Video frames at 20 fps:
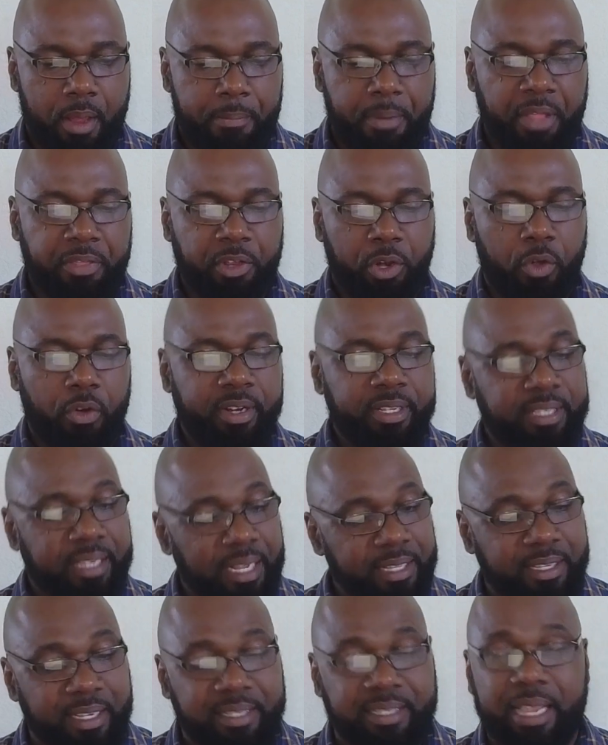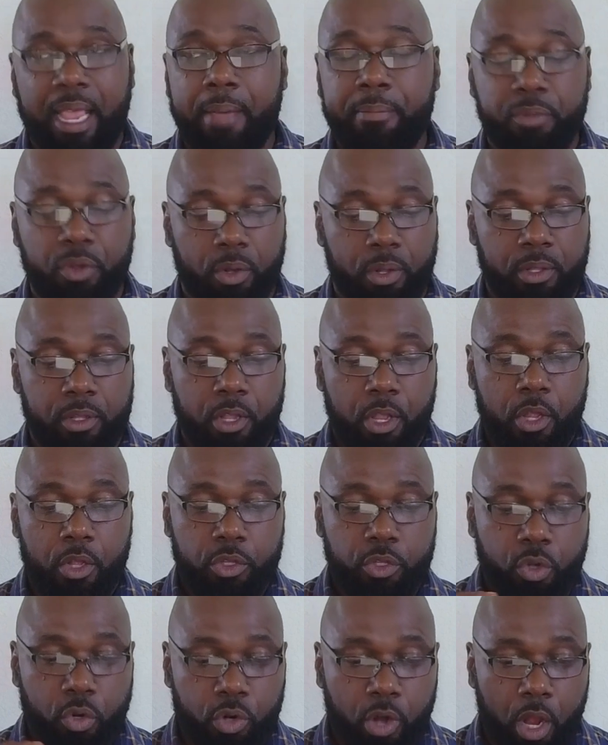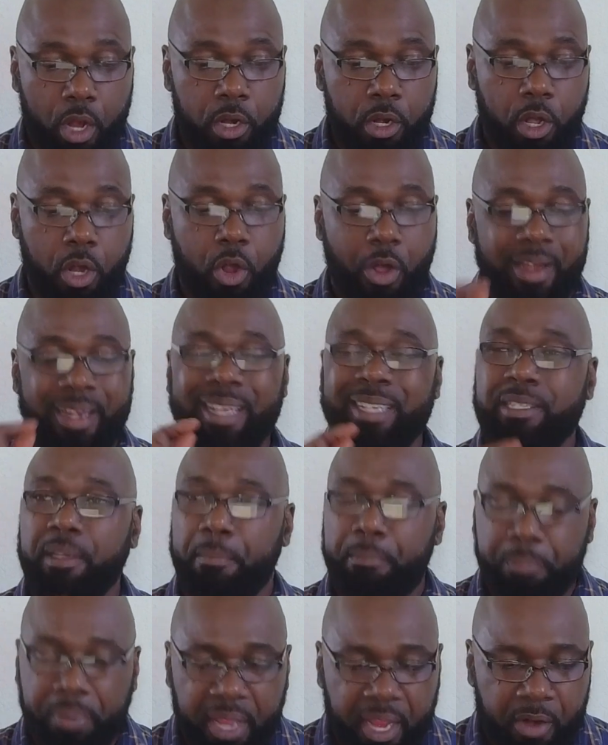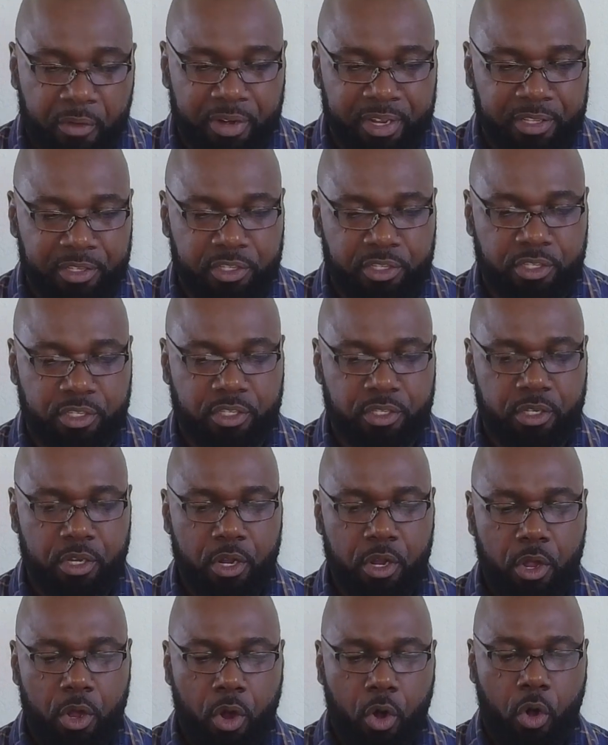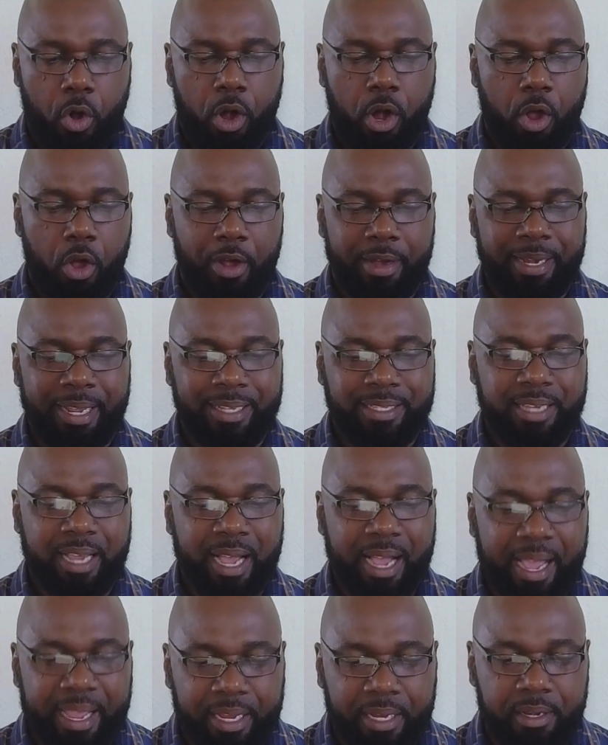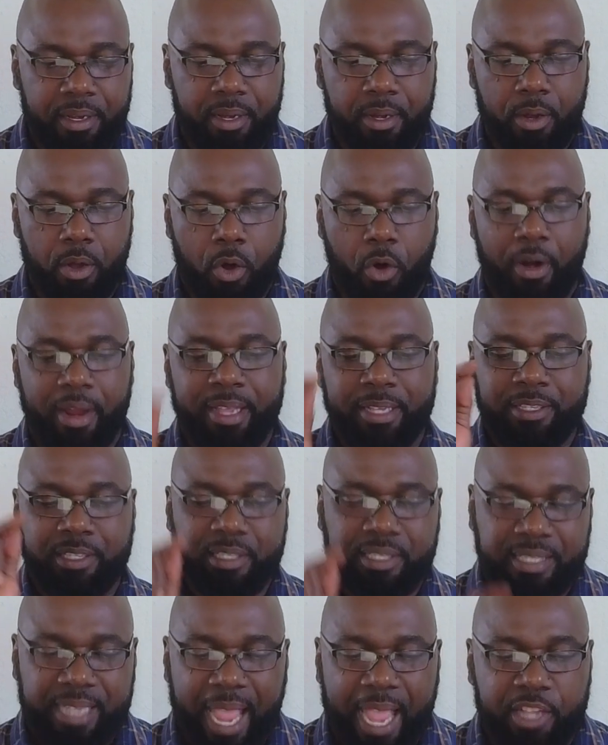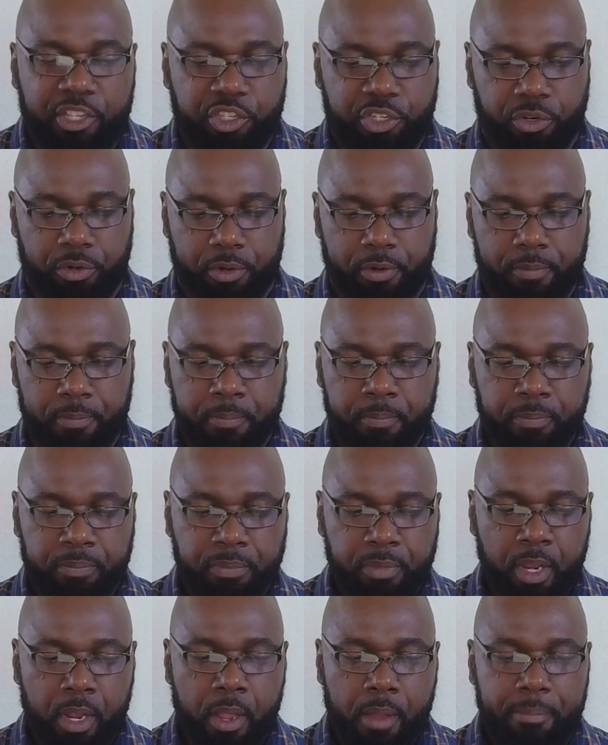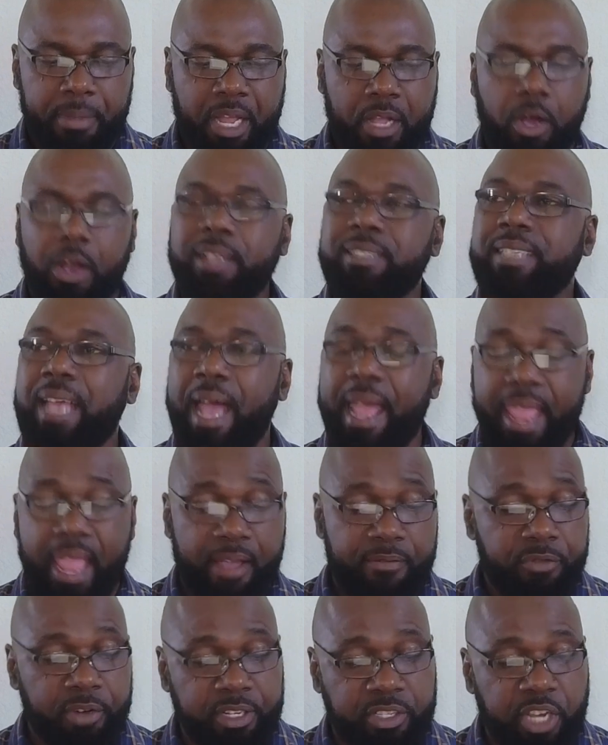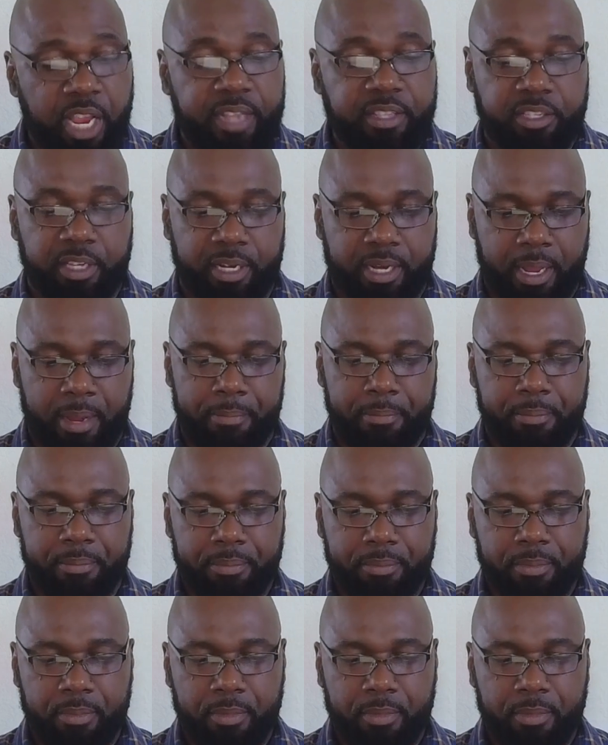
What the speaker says: But the Lord said to Samuel, "Do not look on his appearance or on his height or his stature, because I have rejected him.